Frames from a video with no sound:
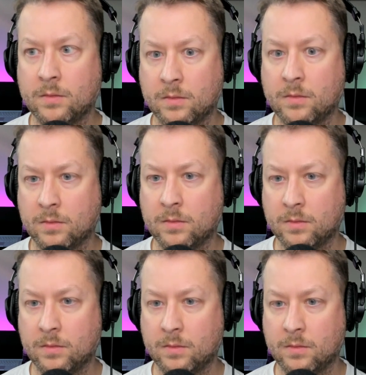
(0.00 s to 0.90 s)

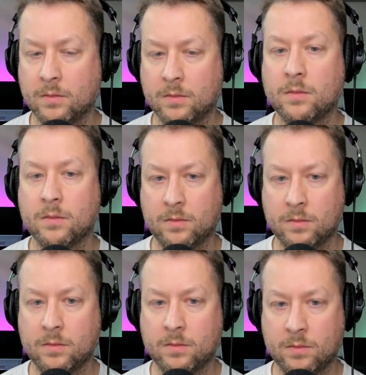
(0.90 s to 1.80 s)

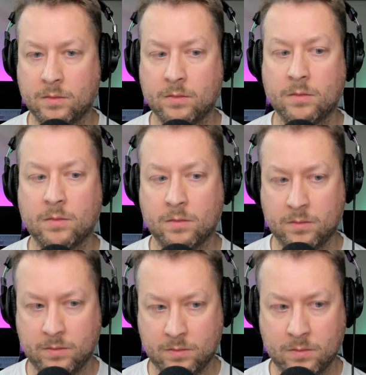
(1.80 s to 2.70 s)

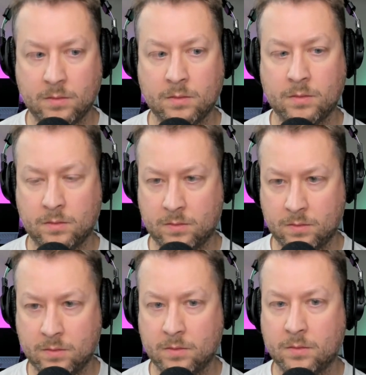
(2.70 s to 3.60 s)

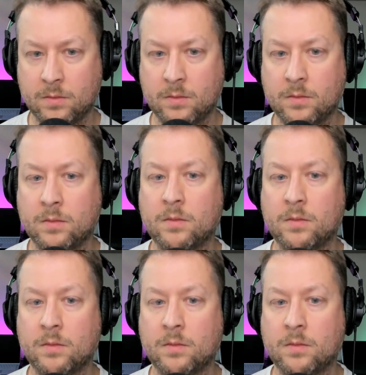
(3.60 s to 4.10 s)
(silent)